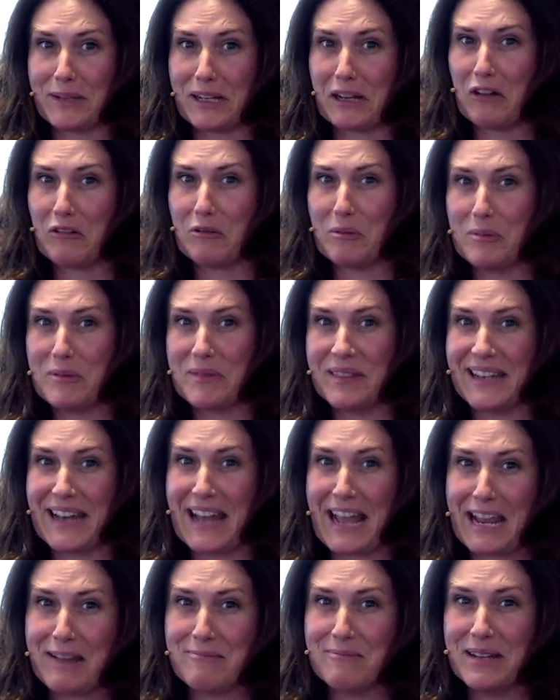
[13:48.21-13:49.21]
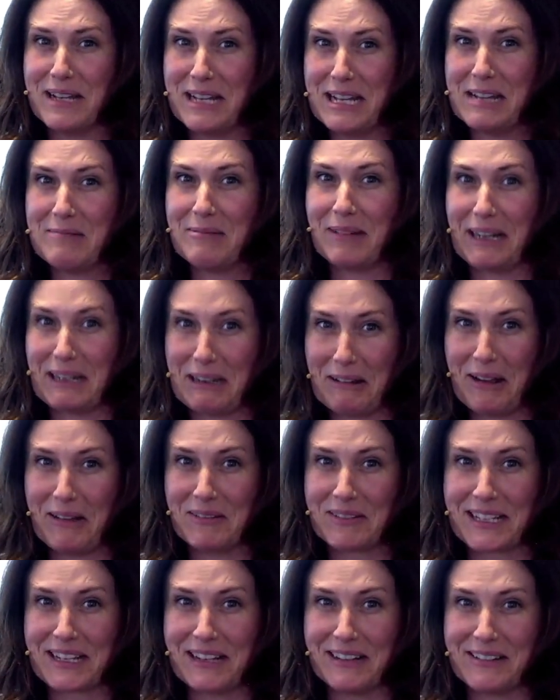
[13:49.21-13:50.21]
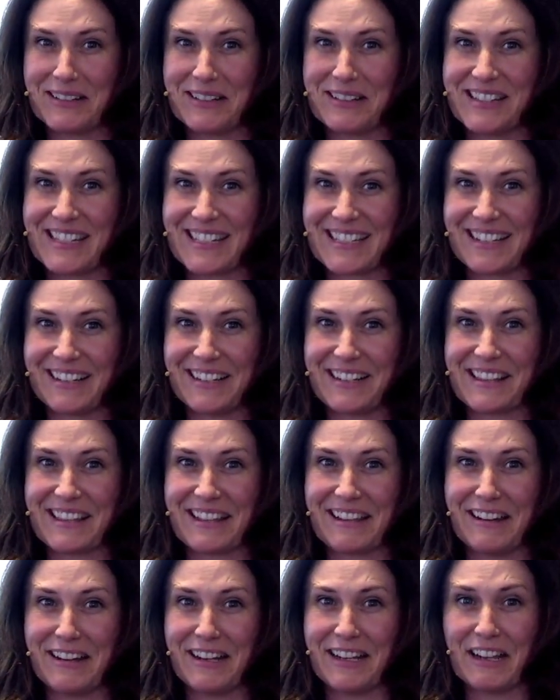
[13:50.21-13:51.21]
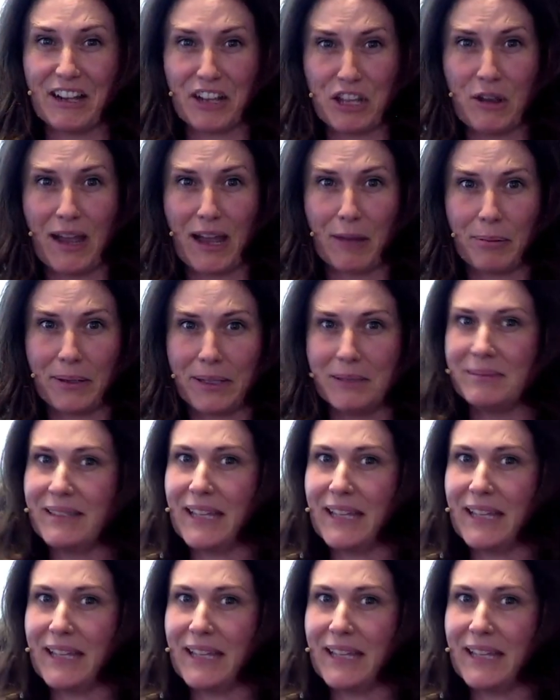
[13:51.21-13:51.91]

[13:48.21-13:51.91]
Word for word: I can't remember the name, but I know I have to cut down the side of the eye. Are you happy?